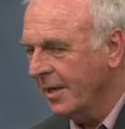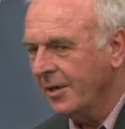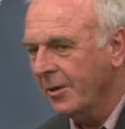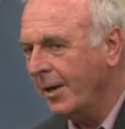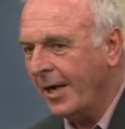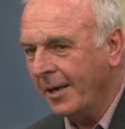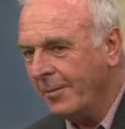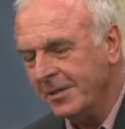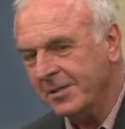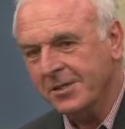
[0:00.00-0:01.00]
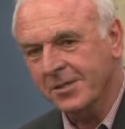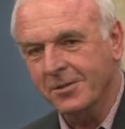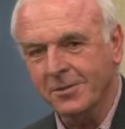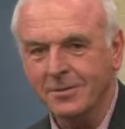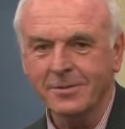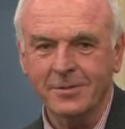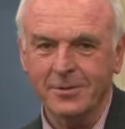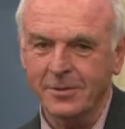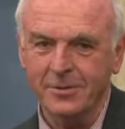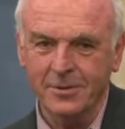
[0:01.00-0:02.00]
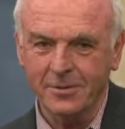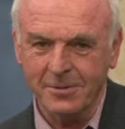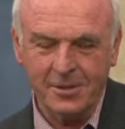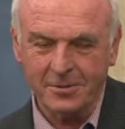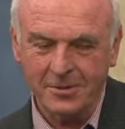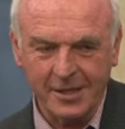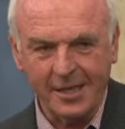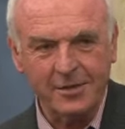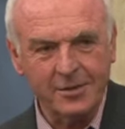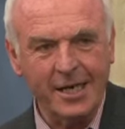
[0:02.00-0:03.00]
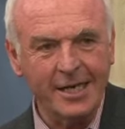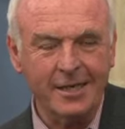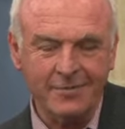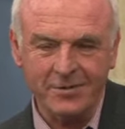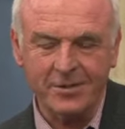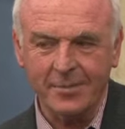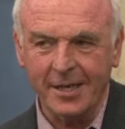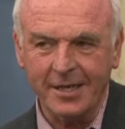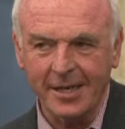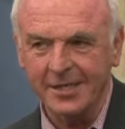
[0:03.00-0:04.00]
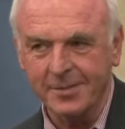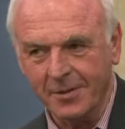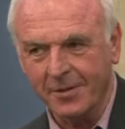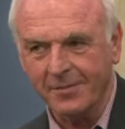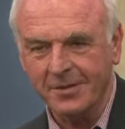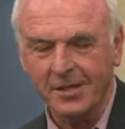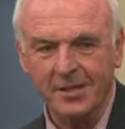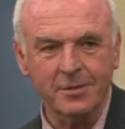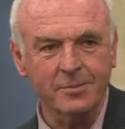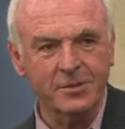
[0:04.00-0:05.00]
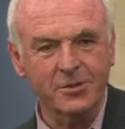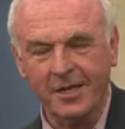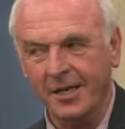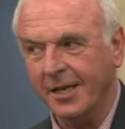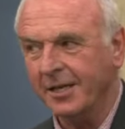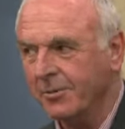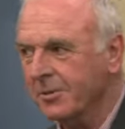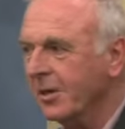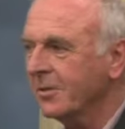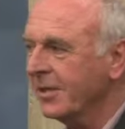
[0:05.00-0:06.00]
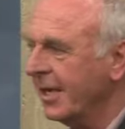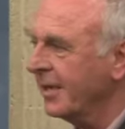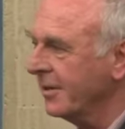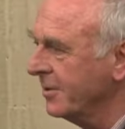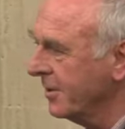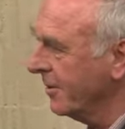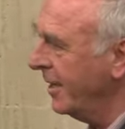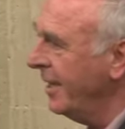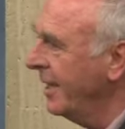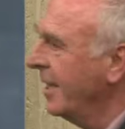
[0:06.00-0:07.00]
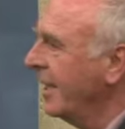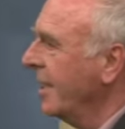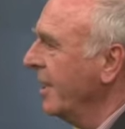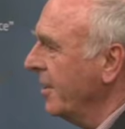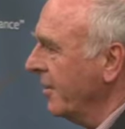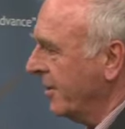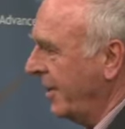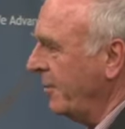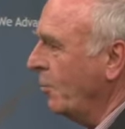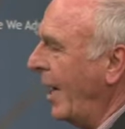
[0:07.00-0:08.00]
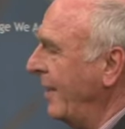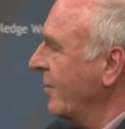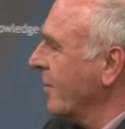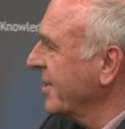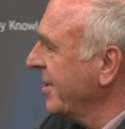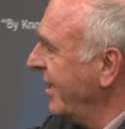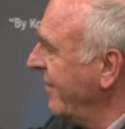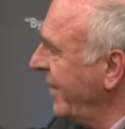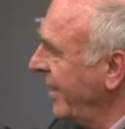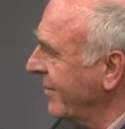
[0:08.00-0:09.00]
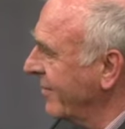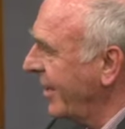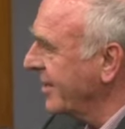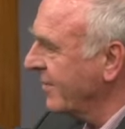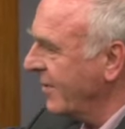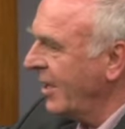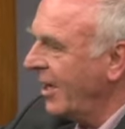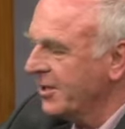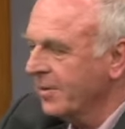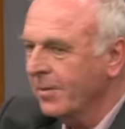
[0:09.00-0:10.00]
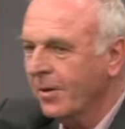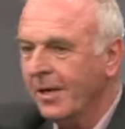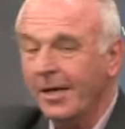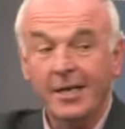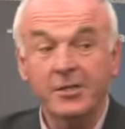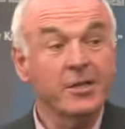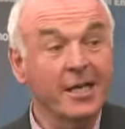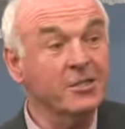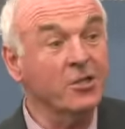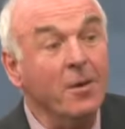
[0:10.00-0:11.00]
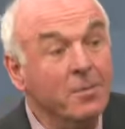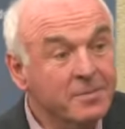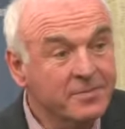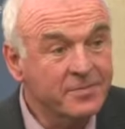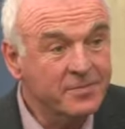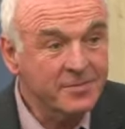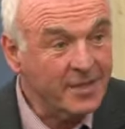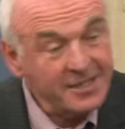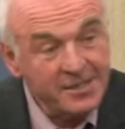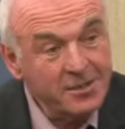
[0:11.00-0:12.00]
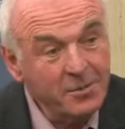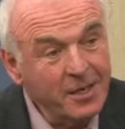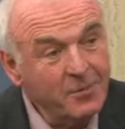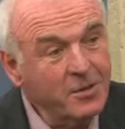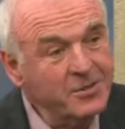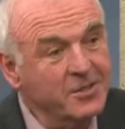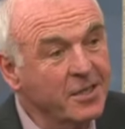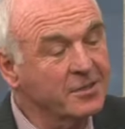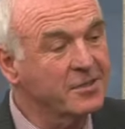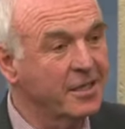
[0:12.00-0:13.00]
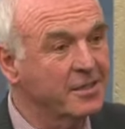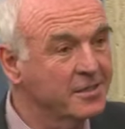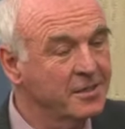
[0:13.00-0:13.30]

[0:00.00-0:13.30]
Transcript: You know, when I went to school, you were told to get good A-levels in my case, but obviously a good matric here. You were told to get a good degree. You could then wave your CV in front of a large employer and you get a job. That's the way it was in those days.